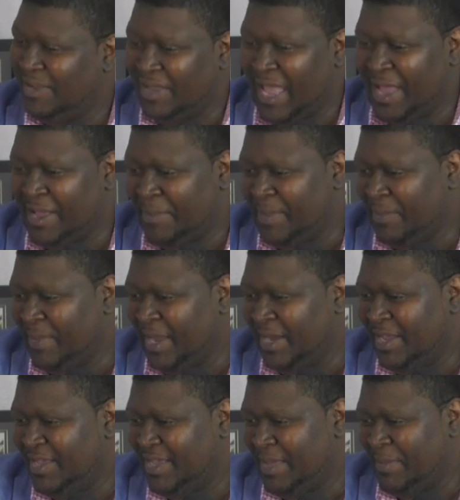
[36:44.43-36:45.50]
Okay, come here,
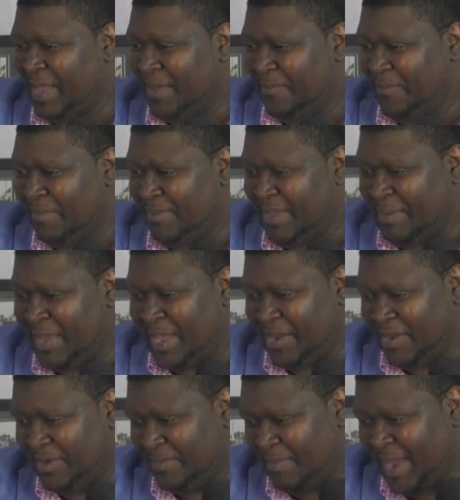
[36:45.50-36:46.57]
Manny. Come here.
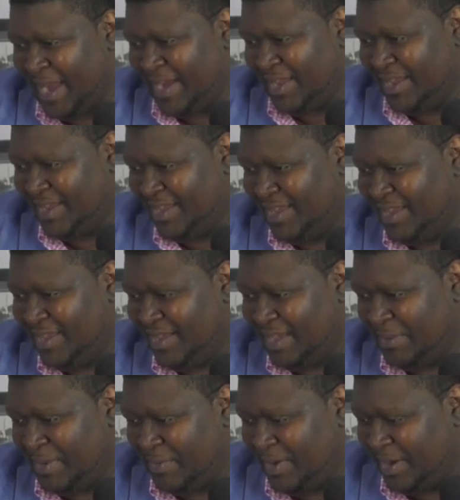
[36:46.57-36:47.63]
Manny.
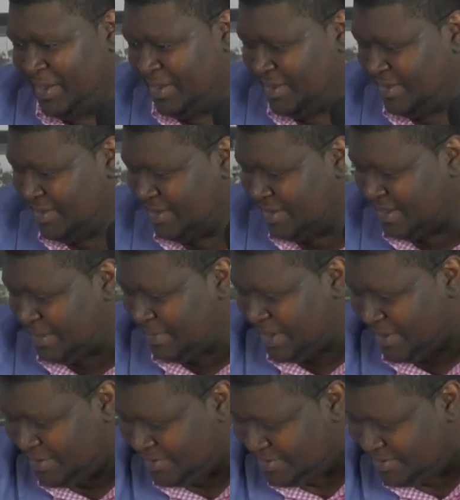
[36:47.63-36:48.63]
Come here, buddy. Come here.